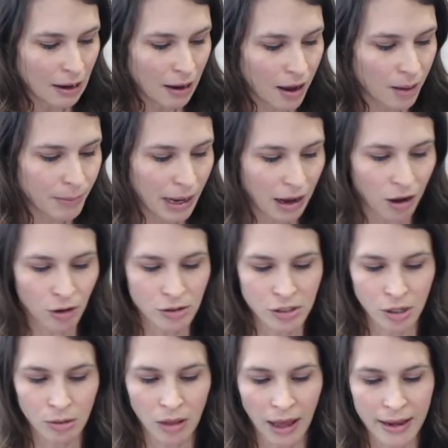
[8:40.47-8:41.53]
I also
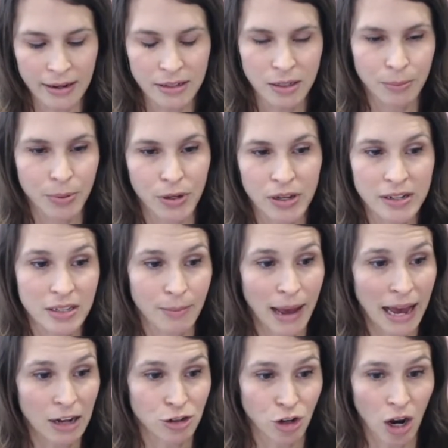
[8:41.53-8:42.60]
like to put some
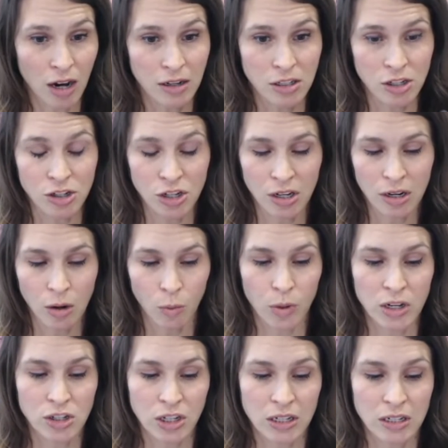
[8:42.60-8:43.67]
hydroxygen,
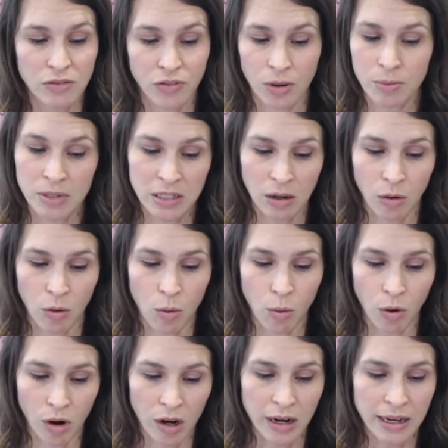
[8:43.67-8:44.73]
which is from
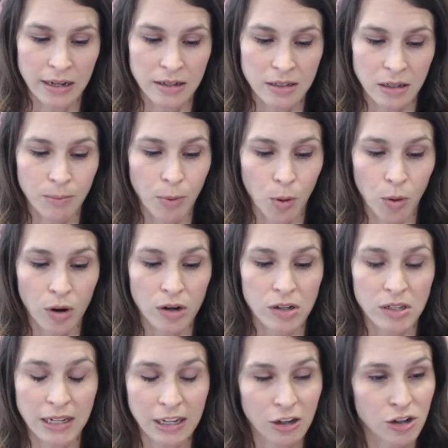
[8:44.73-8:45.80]
Cellcore. It
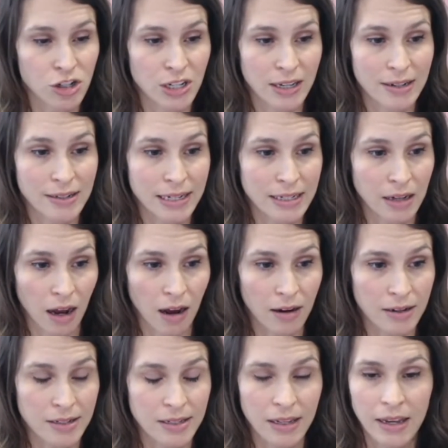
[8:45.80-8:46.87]
supports energy and
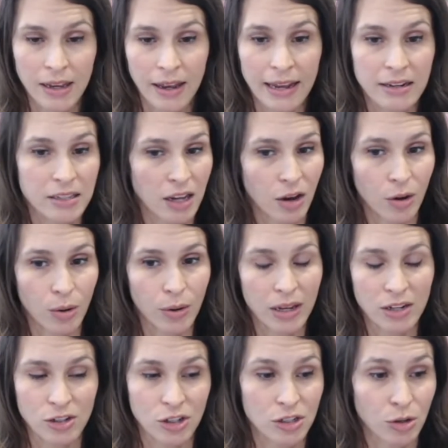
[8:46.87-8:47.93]
detox. And so
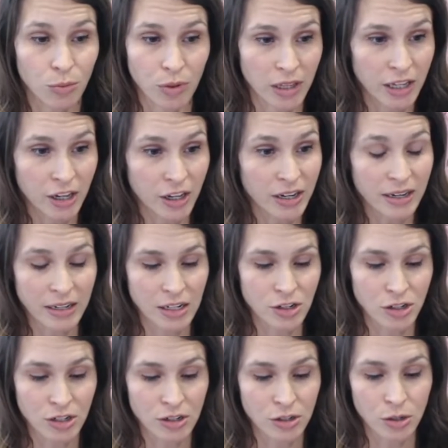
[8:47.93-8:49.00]
it's just a really good
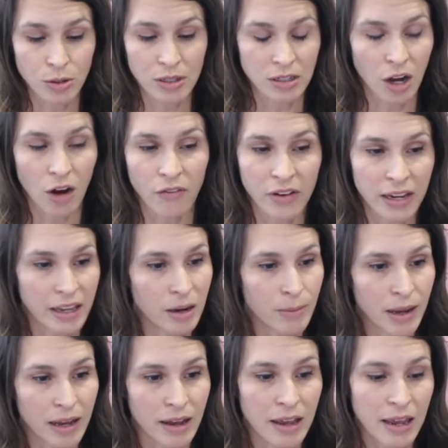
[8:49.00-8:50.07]
addition to this coffee
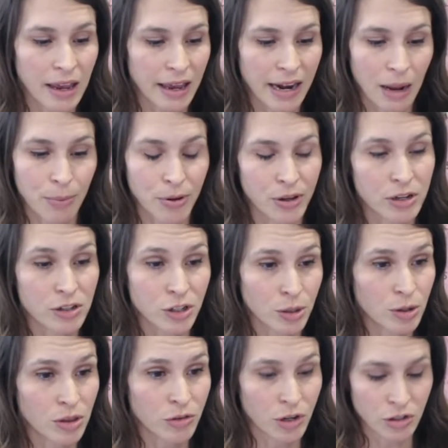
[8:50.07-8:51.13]
enema. And I put 2
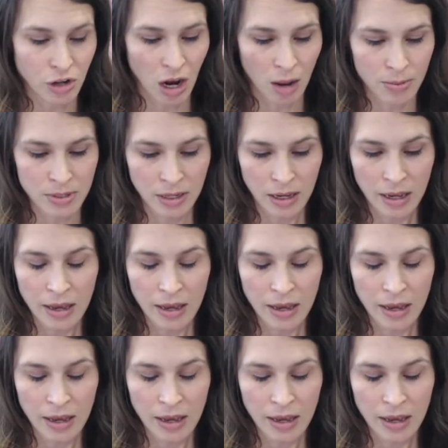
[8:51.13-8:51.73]
to 3 drops.